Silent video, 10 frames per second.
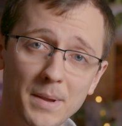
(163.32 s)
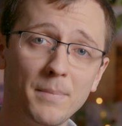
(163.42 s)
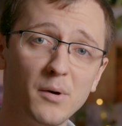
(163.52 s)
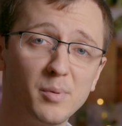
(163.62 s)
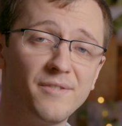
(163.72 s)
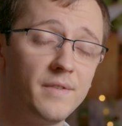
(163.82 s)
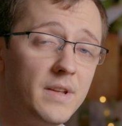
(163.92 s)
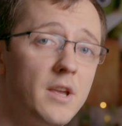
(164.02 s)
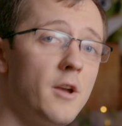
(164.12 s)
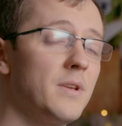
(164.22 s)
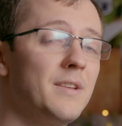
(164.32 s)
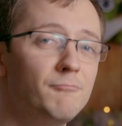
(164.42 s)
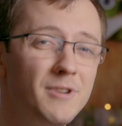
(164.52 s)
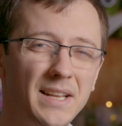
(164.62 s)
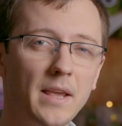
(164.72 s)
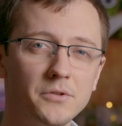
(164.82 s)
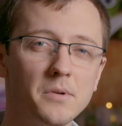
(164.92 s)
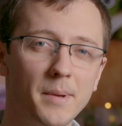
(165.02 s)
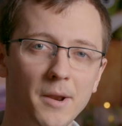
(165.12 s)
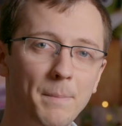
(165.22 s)
being built for video really gives
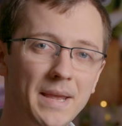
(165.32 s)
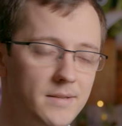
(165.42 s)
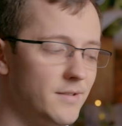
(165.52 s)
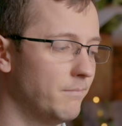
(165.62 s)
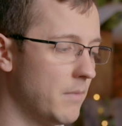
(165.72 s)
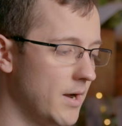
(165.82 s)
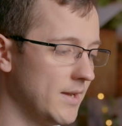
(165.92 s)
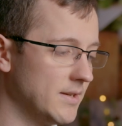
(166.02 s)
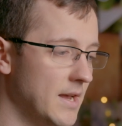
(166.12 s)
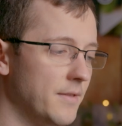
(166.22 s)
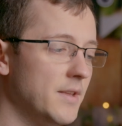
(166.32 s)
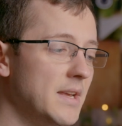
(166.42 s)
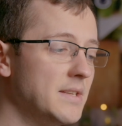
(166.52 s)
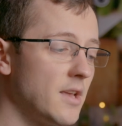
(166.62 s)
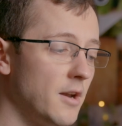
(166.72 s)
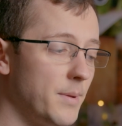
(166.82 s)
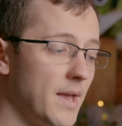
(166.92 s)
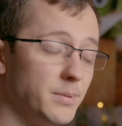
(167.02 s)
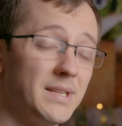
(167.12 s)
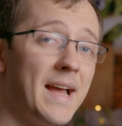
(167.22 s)
you a bit of peace of mind that it is going to be
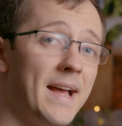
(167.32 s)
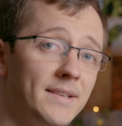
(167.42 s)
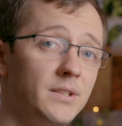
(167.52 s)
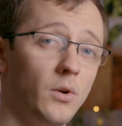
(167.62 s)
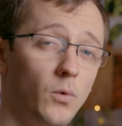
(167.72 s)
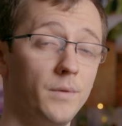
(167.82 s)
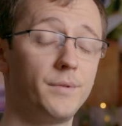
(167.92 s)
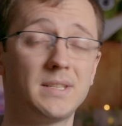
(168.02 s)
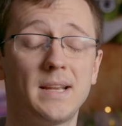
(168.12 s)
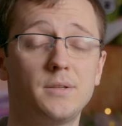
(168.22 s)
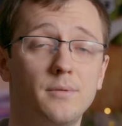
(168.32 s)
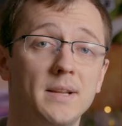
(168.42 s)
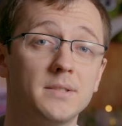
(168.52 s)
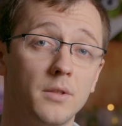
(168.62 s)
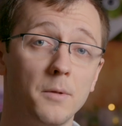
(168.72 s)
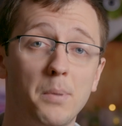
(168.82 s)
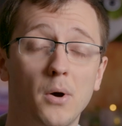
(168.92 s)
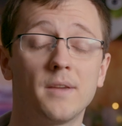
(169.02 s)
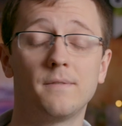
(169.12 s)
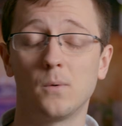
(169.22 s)
able to handle all of the data rates that the
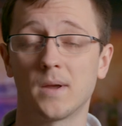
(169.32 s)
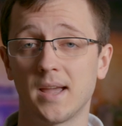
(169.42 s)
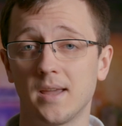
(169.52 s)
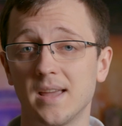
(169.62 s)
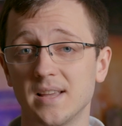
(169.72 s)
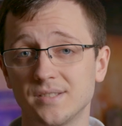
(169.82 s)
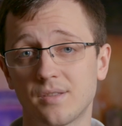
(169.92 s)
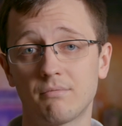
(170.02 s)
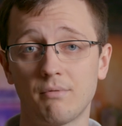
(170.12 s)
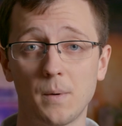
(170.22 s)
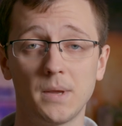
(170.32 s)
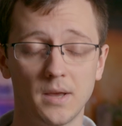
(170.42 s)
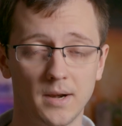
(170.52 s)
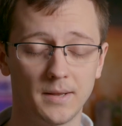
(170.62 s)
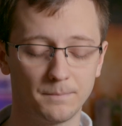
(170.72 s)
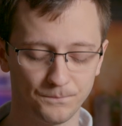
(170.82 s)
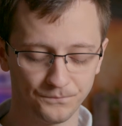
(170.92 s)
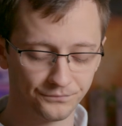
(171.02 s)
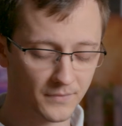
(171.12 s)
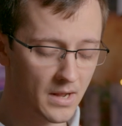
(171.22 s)
Pocket 4K is throwing at it.
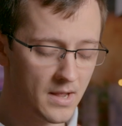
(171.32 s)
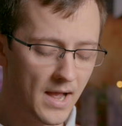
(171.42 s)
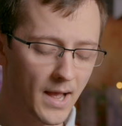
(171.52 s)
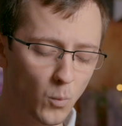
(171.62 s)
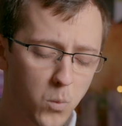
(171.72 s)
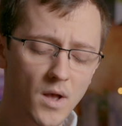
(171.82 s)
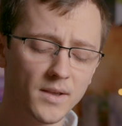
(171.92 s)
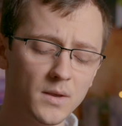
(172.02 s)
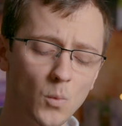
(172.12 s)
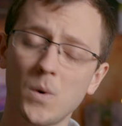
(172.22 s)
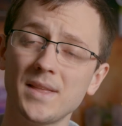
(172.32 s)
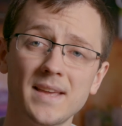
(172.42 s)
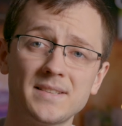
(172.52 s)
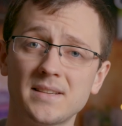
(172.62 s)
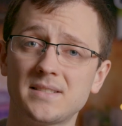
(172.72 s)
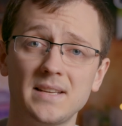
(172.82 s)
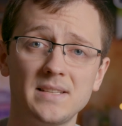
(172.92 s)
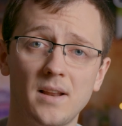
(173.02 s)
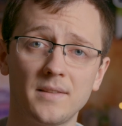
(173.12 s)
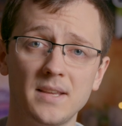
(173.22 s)
And working with
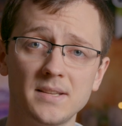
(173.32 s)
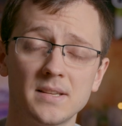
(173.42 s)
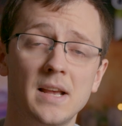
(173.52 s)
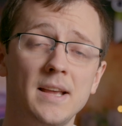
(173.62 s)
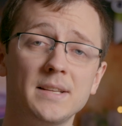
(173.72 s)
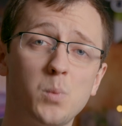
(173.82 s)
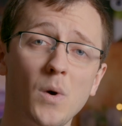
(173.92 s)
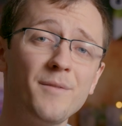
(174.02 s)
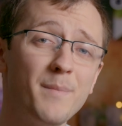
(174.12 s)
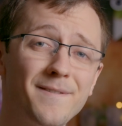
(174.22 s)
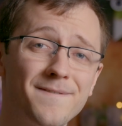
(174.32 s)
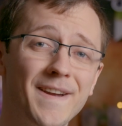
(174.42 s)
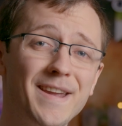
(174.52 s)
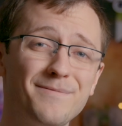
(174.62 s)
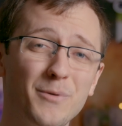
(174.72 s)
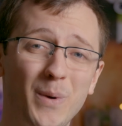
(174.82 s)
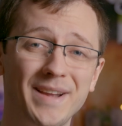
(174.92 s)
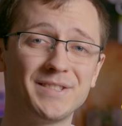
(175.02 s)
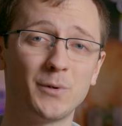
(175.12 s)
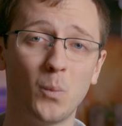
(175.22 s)
SSDs like this is one of my favorite
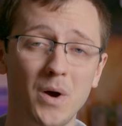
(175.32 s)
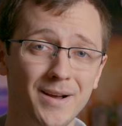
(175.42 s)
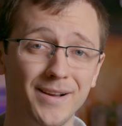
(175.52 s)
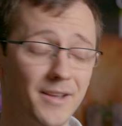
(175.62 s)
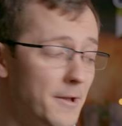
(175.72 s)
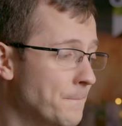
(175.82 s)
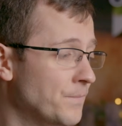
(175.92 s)
ways to work.